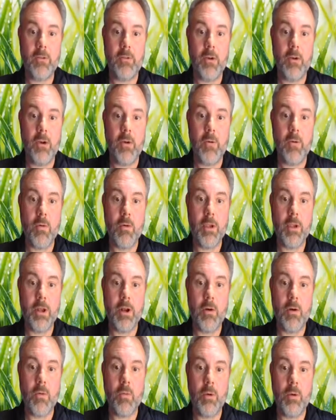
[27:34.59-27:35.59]
So
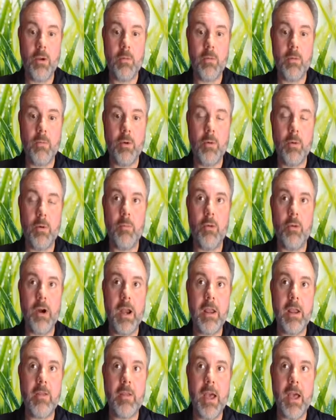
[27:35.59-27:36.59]
we would
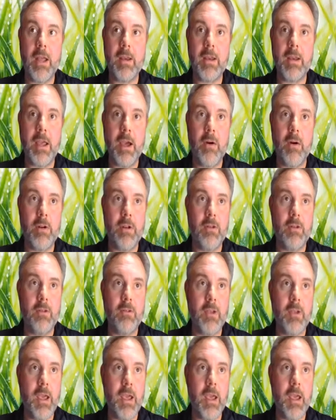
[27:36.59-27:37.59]
break that down and
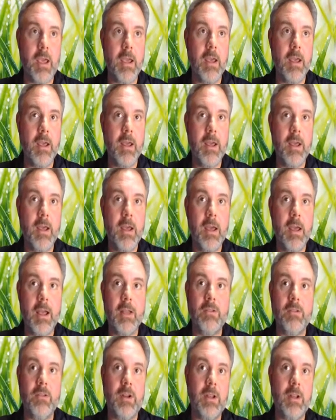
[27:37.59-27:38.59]
say,
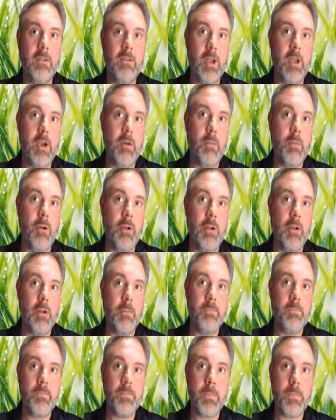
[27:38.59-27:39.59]
as an
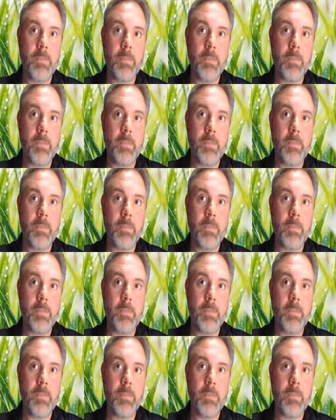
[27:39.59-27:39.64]
example,